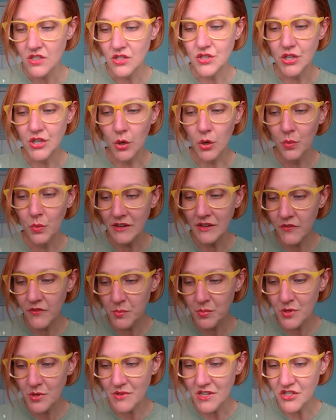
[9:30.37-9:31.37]
Don't wait
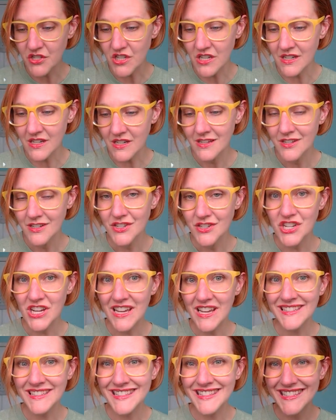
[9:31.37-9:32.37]
for permission.
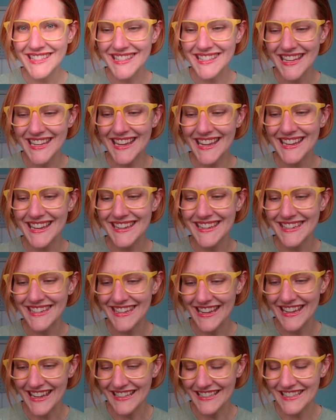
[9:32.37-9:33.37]
Just say
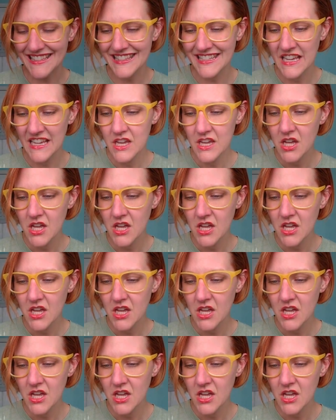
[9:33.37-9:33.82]
yes.